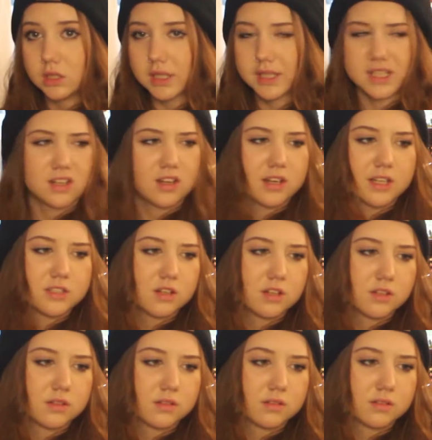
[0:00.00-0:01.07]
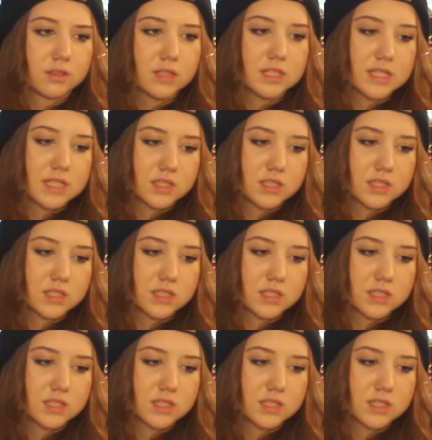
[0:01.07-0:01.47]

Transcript: Like, no, it's not, it just